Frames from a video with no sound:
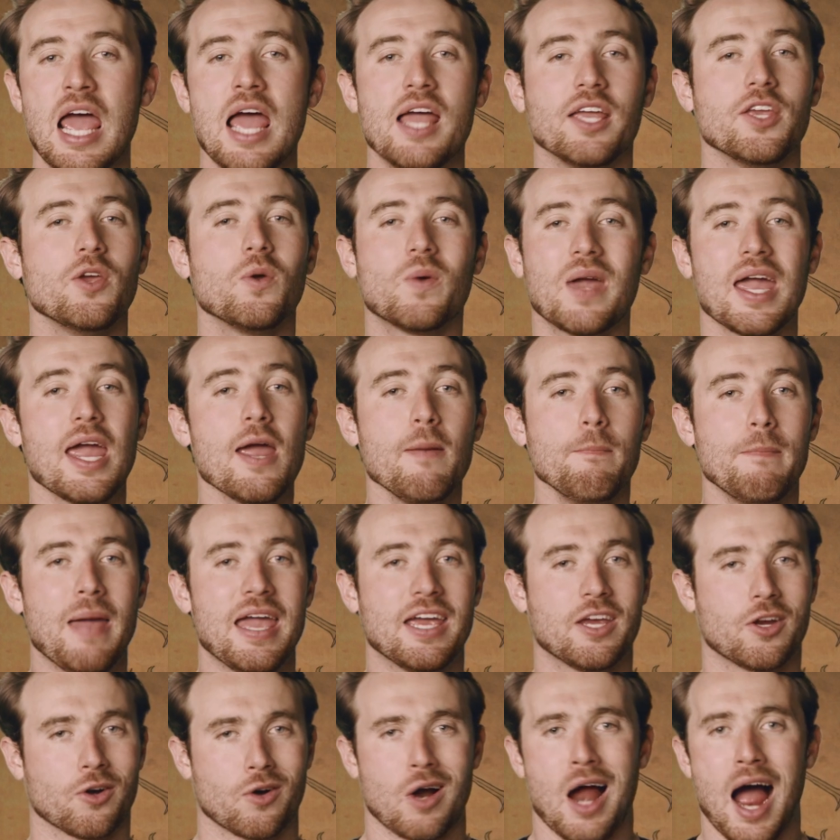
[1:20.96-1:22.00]
You can't
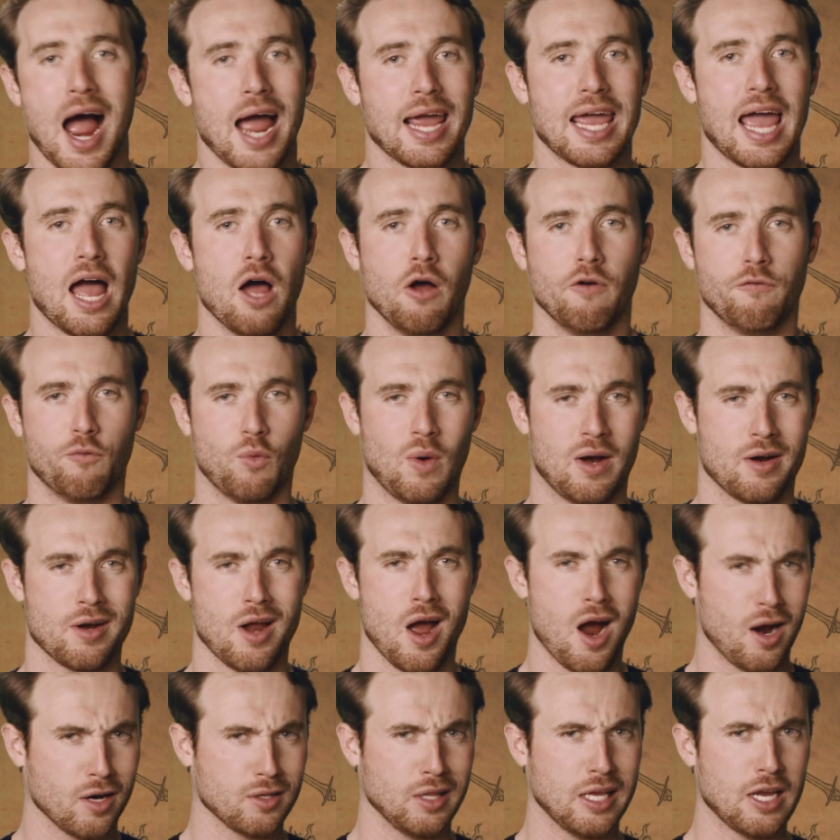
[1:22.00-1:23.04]
make your high elf wear an
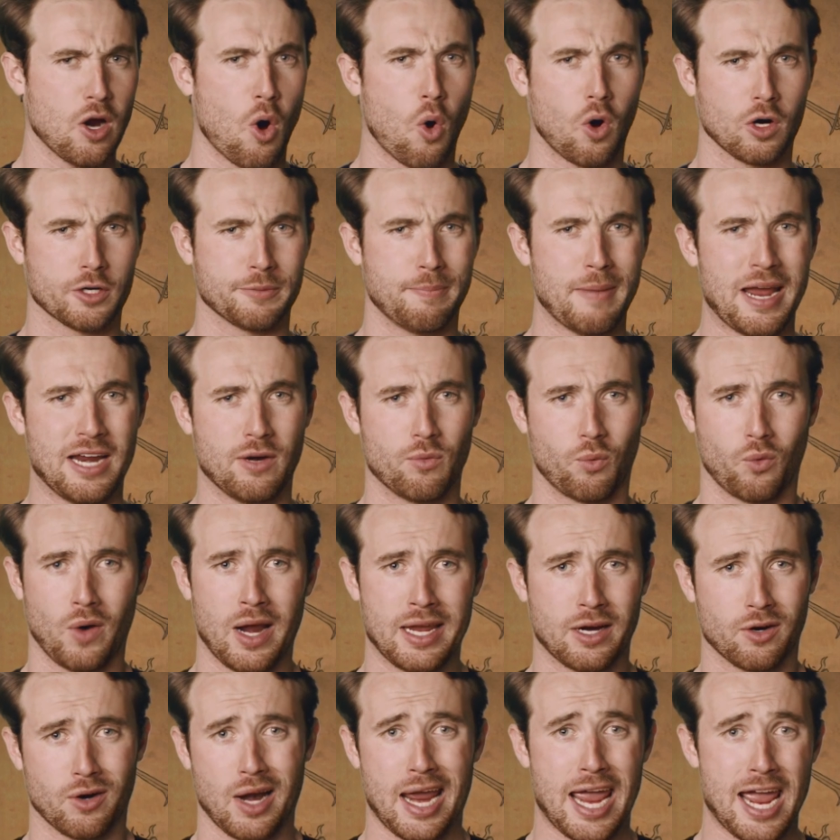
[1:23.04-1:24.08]
ugly orc-made
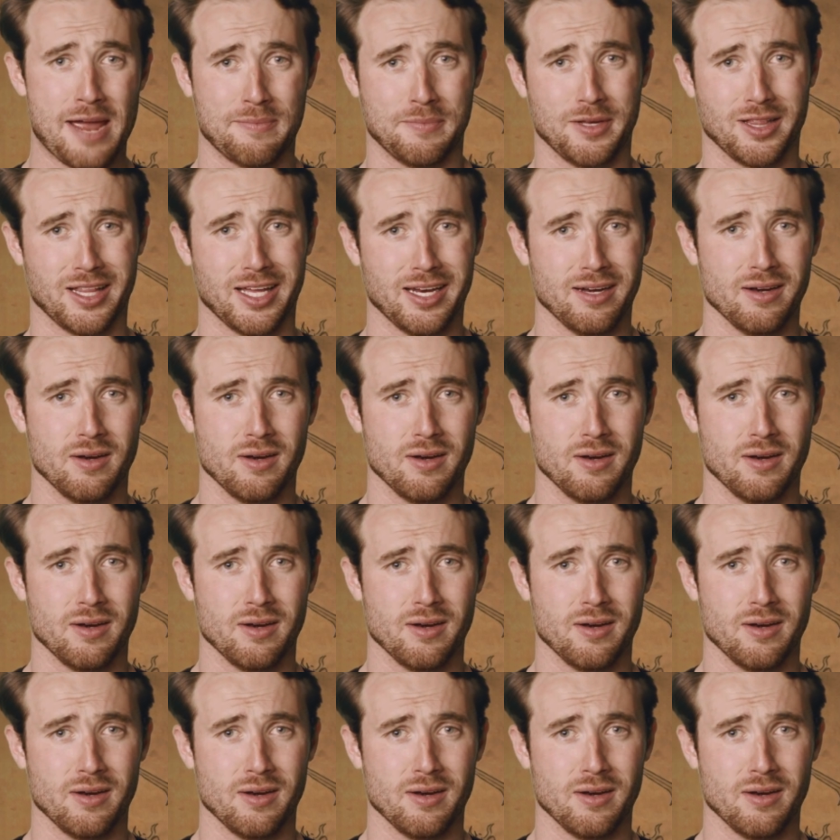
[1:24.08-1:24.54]
ring or amulet.